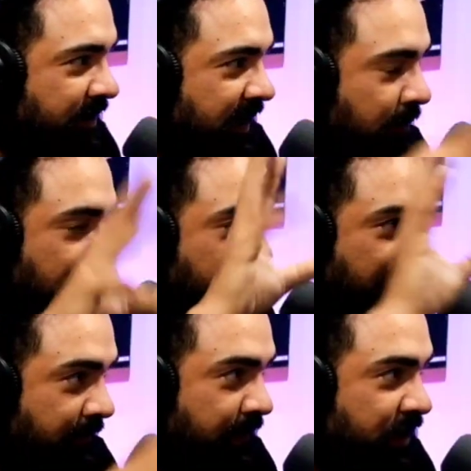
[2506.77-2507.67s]
housing, or people
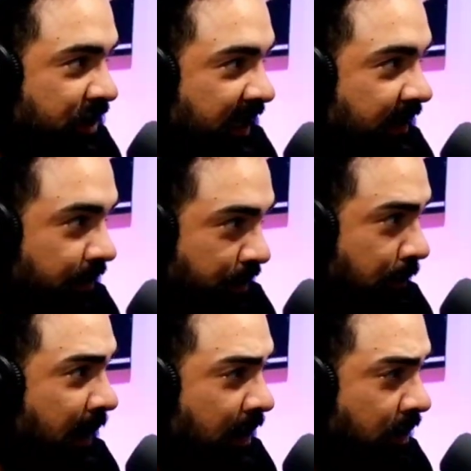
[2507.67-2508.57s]
get free shit, or
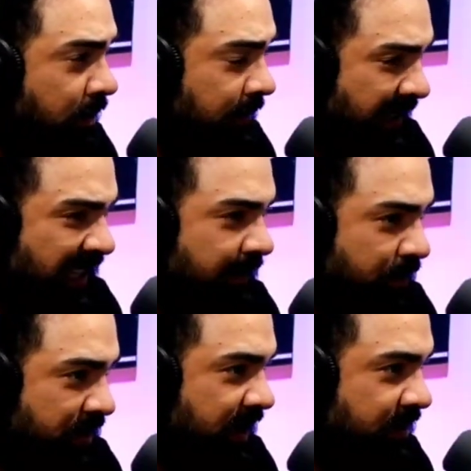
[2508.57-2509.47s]
you
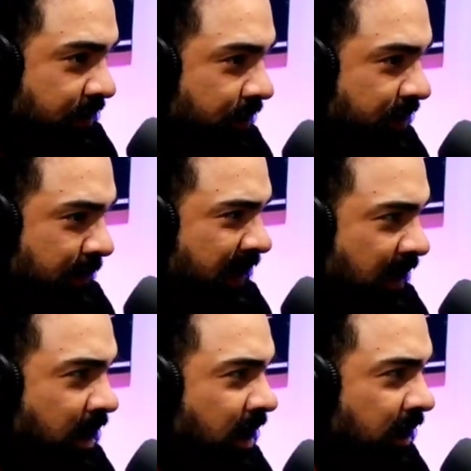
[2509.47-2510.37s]
give your sister or somebody
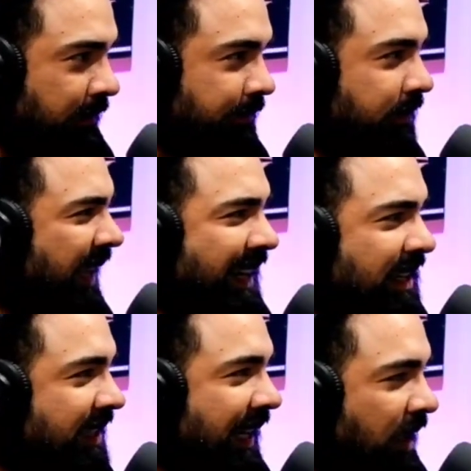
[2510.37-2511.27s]
a car. They're
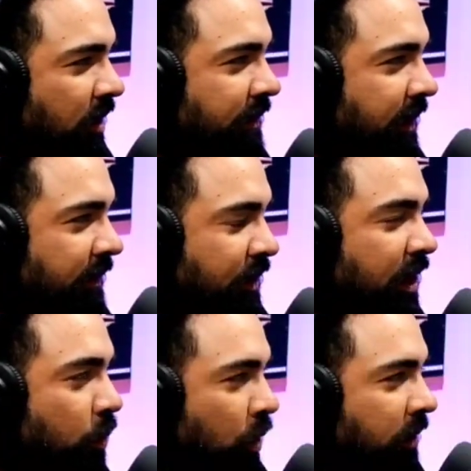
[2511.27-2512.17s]
gonna take care of it. If you
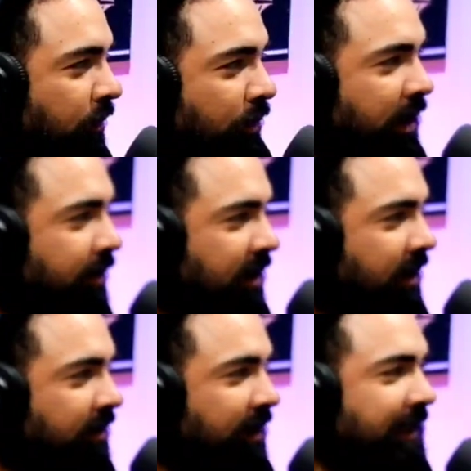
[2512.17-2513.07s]
didn't work for it or
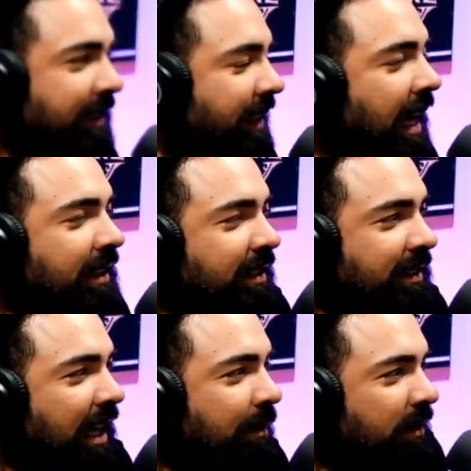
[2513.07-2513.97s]
whatever, it's not the
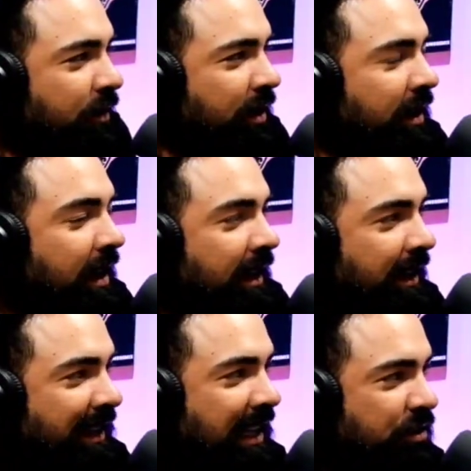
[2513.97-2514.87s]
same. If you didn't,
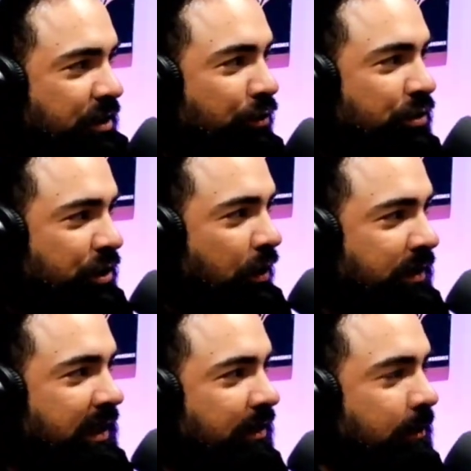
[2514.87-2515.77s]
those
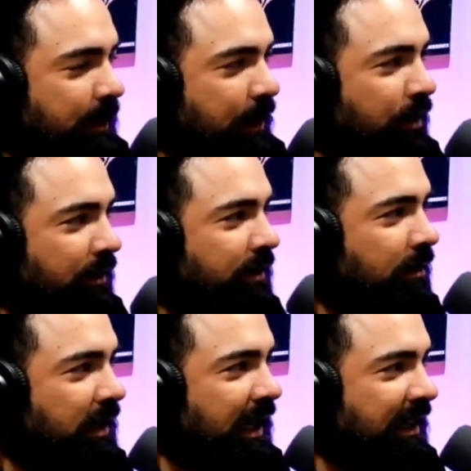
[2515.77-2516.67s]
jokes that you built
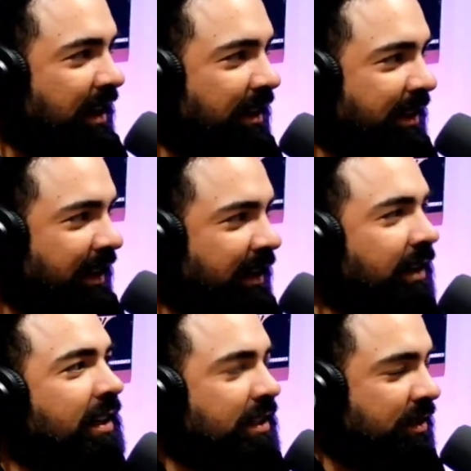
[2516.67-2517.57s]
from like
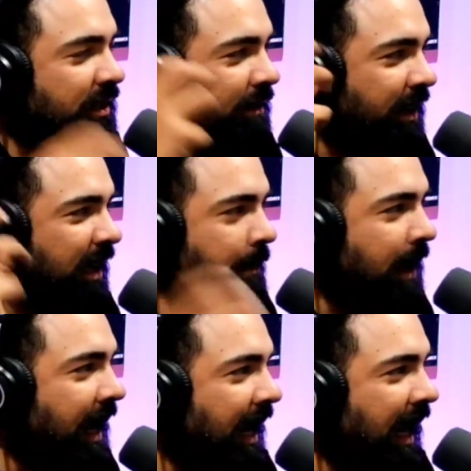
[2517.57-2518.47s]
nothing to the fucking
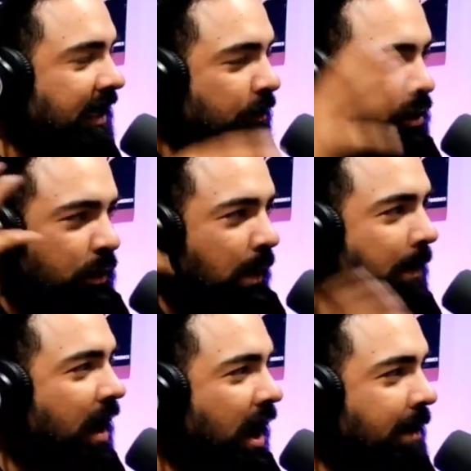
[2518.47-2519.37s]
mics and when you
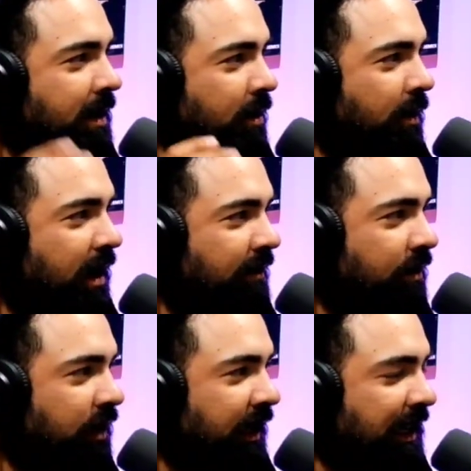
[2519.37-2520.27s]
were bombing or
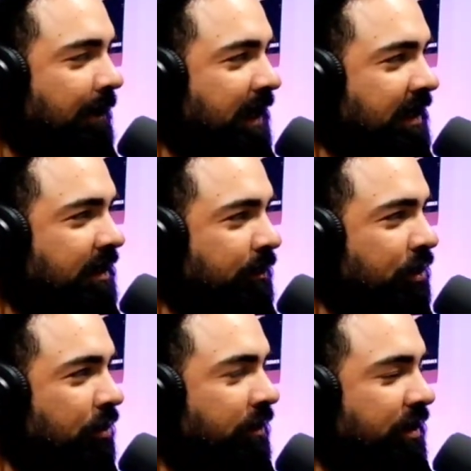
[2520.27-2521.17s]
whatever, like that means
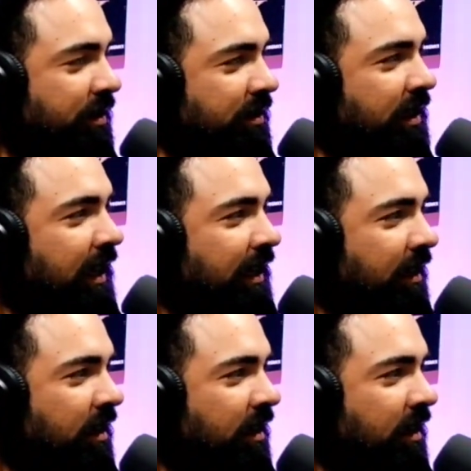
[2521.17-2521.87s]
something to you versus